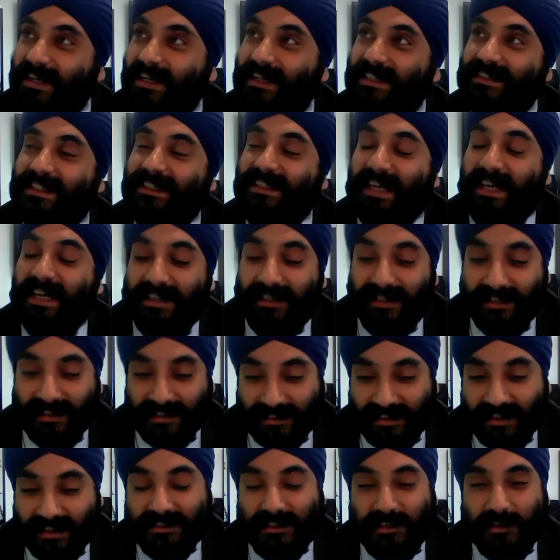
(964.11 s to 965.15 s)
So then
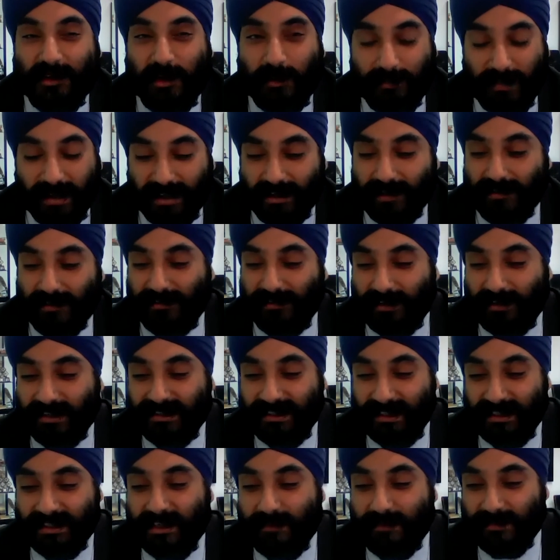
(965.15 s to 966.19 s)
things have got better for
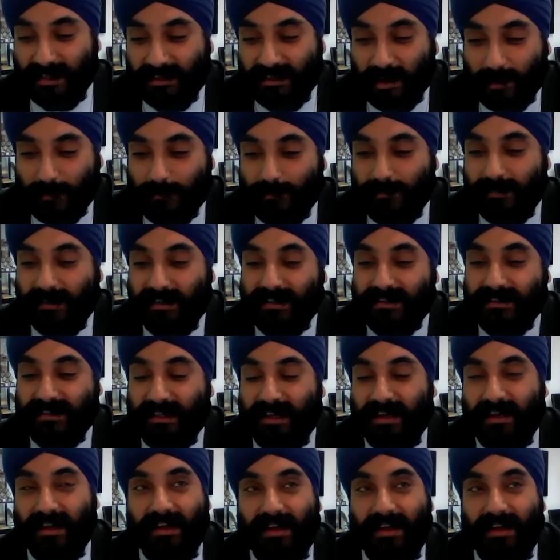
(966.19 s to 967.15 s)
us in terms of numbers.